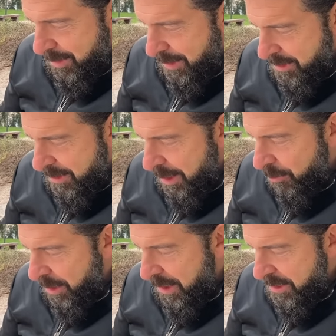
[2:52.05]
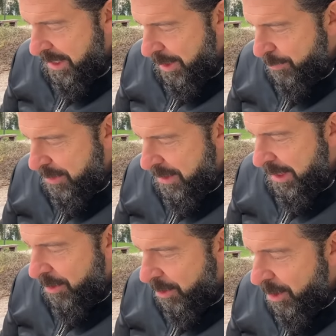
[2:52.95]
That's not what has happened
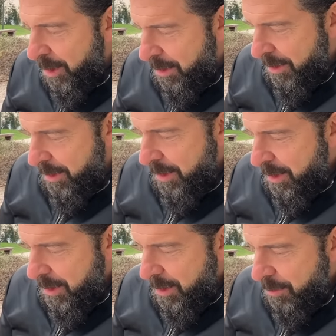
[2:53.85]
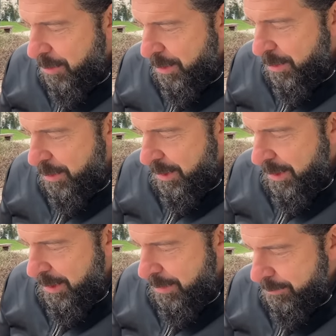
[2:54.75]
at all with the